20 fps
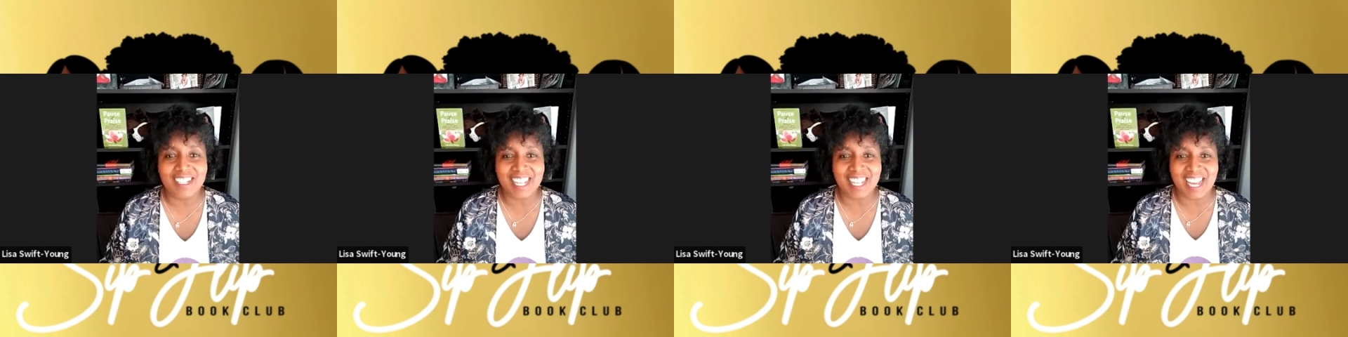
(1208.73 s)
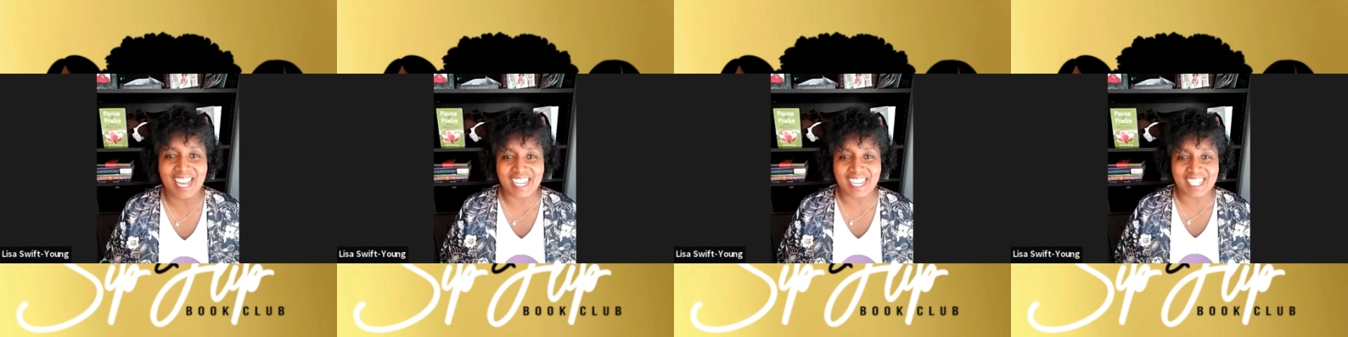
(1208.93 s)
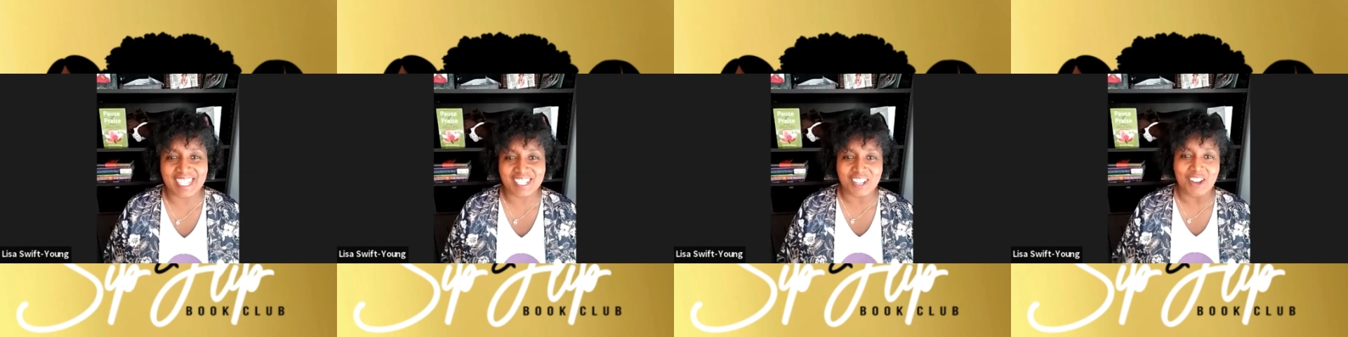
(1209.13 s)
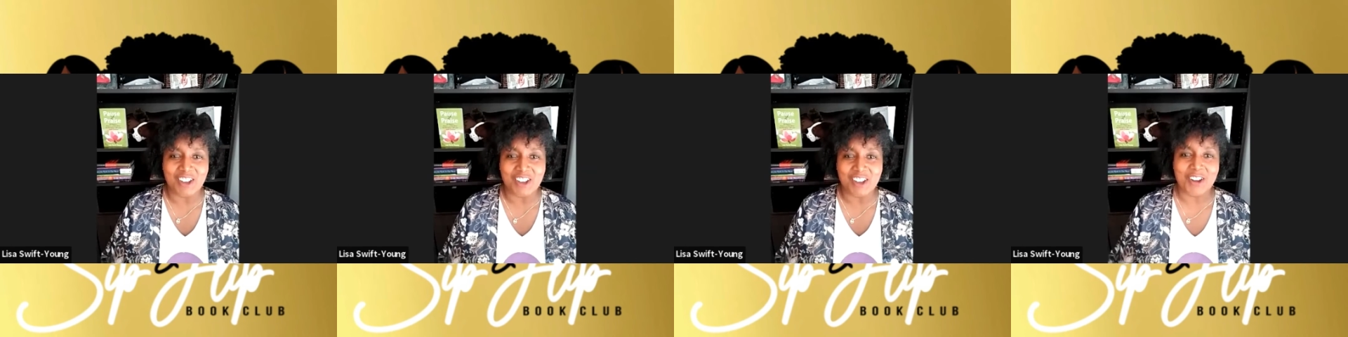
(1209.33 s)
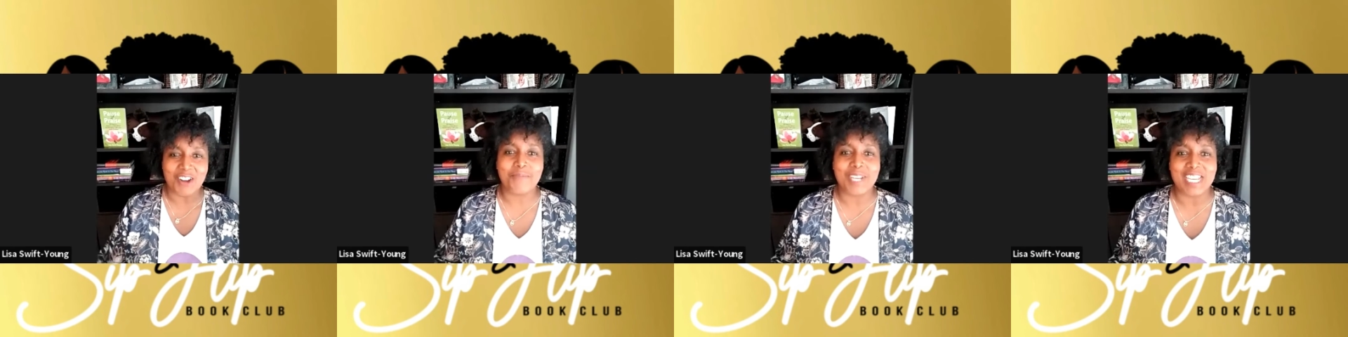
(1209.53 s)
like
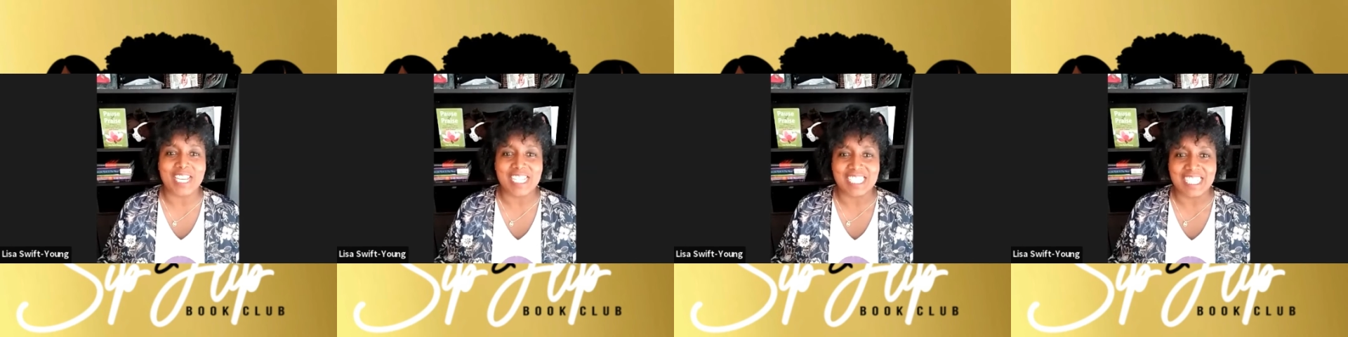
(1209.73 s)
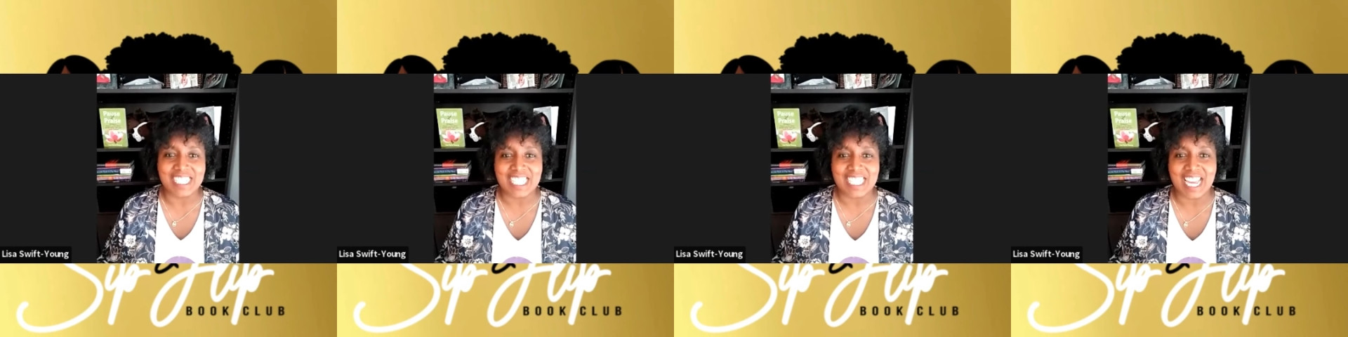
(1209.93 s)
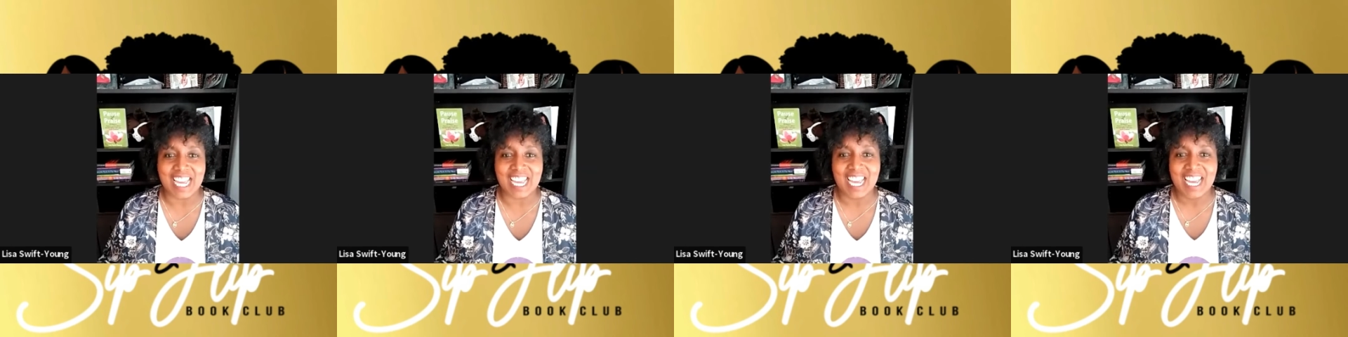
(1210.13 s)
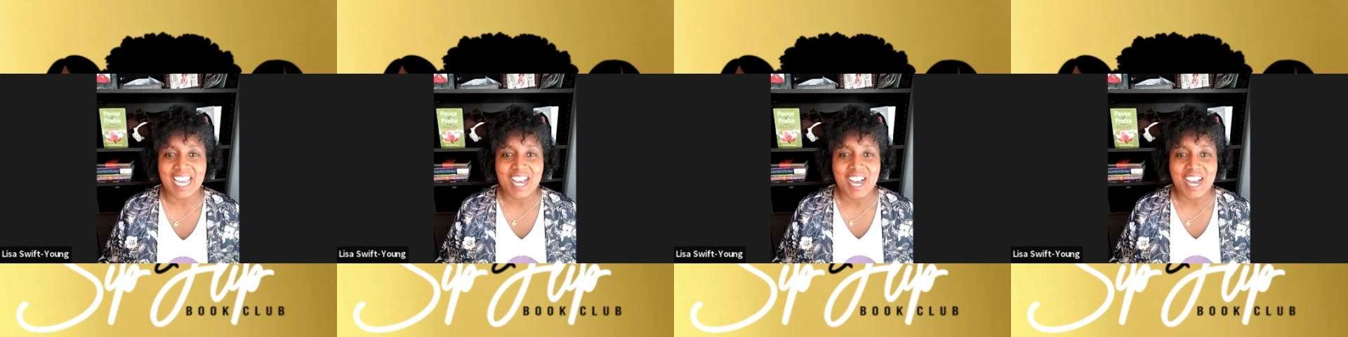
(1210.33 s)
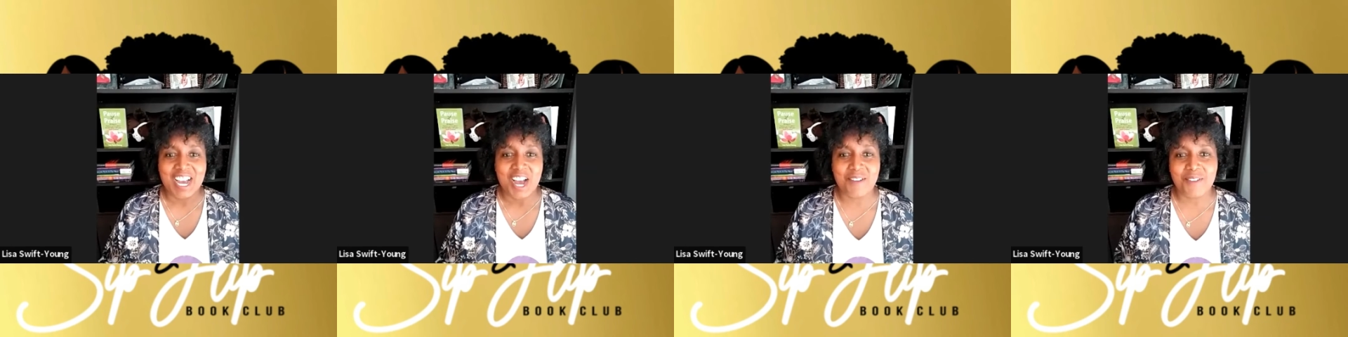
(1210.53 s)
long piece. It's like,
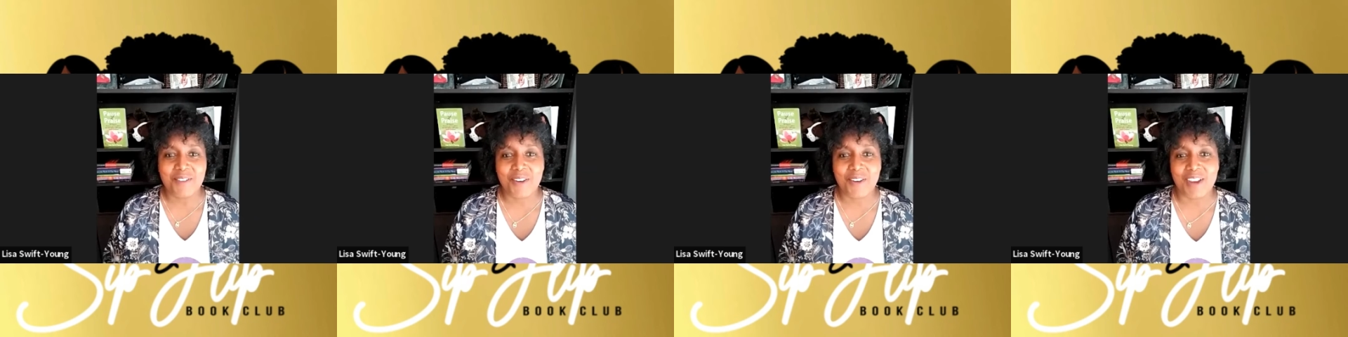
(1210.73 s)
I'm